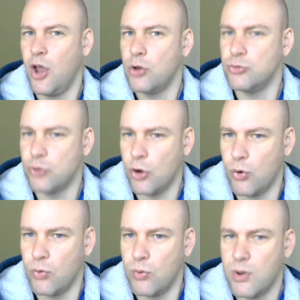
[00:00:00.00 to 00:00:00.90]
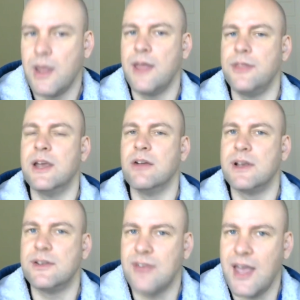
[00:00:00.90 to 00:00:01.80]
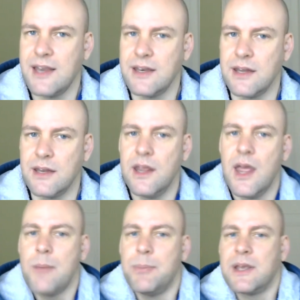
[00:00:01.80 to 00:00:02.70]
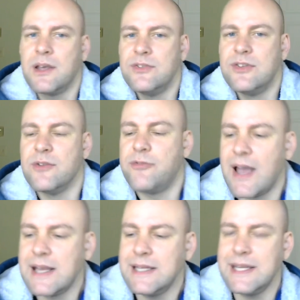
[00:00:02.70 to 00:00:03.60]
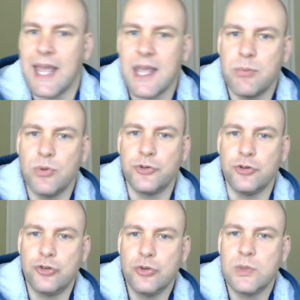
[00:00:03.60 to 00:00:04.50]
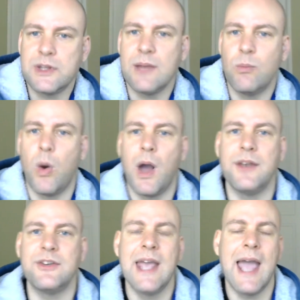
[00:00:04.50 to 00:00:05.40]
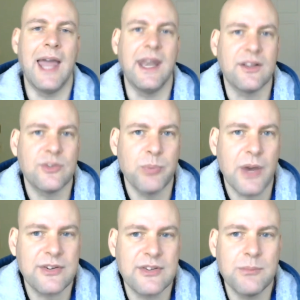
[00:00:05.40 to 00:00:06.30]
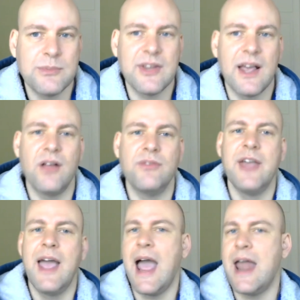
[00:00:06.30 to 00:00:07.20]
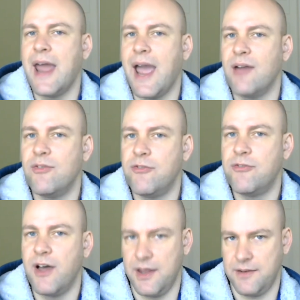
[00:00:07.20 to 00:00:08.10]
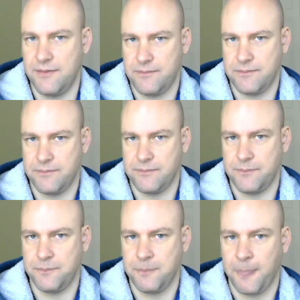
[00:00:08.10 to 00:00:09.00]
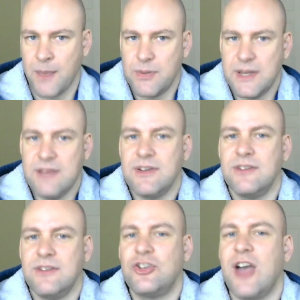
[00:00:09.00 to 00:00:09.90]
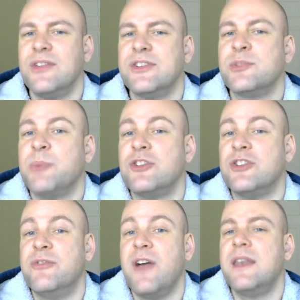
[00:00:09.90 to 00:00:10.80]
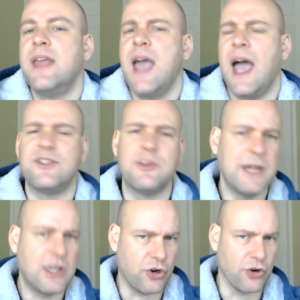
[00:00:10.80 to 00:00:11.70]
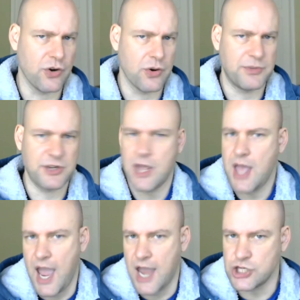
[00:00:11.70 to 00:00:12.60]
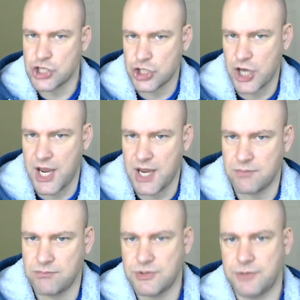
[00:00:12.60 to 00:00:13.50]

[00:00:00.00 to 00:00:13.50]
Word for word: No, they're excited because they're finally able to do what they want and express themselves and have fun. But even a child's expression of fun has to be curbed and shamed.